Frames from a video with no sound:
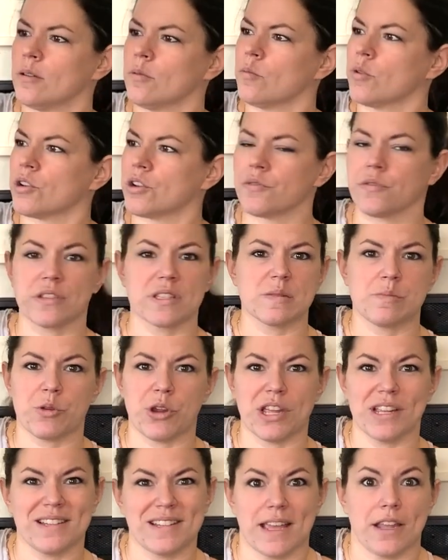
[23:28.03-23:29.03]
Wonderful
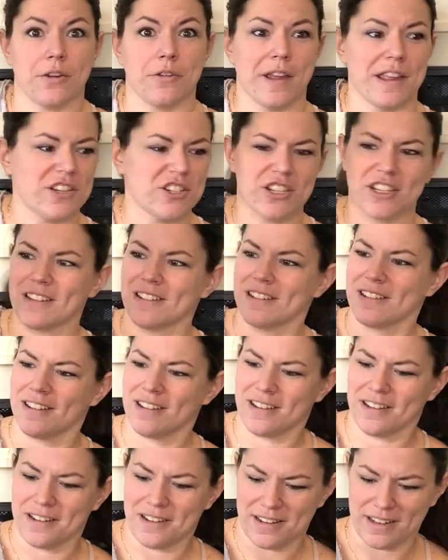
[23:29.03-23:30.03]
spring decoration.
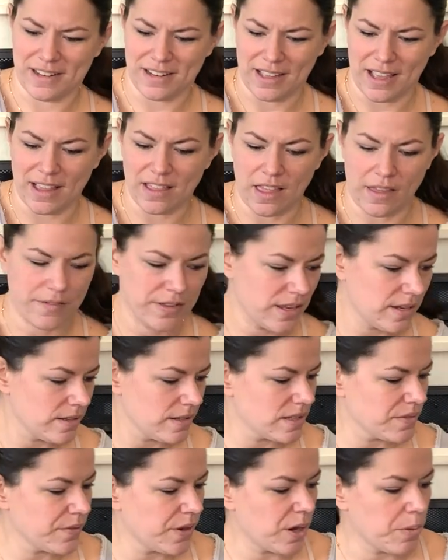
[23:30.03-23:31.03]
I love it.
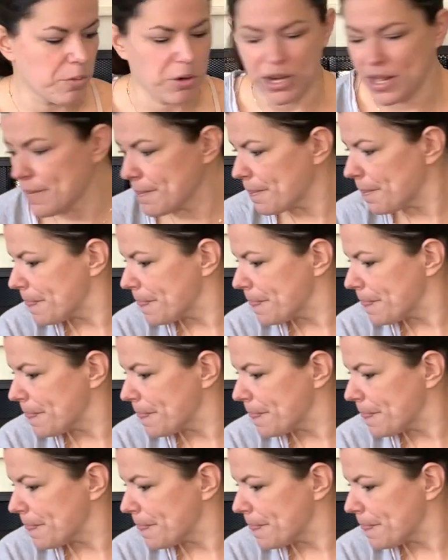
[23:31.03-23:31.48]
It's very pretty.